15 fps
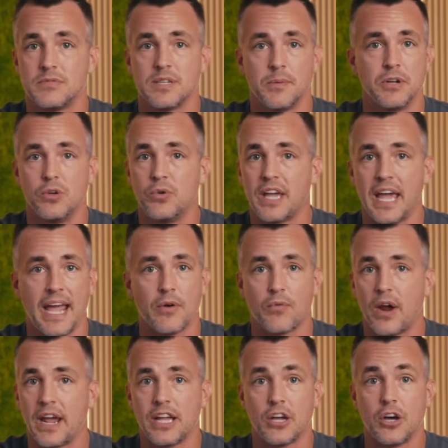somebody who can't
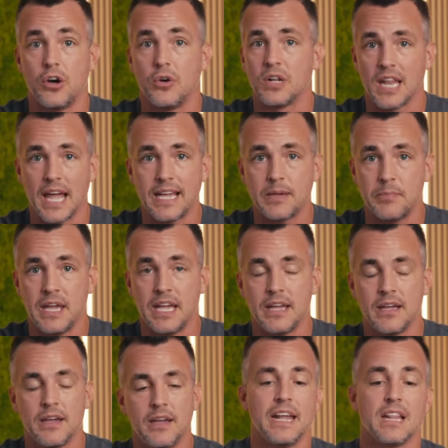write code like
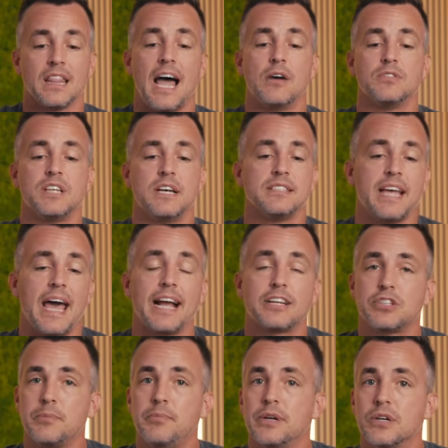me, it allows us to
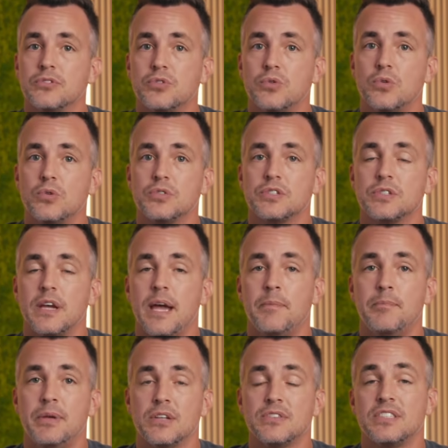actually build tools
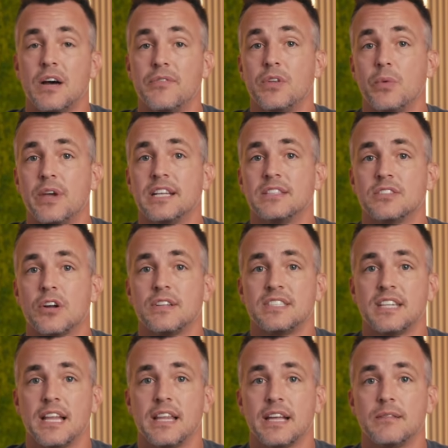and build stuff that we can start
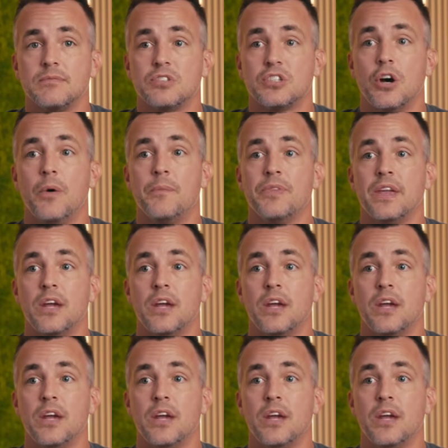selling. So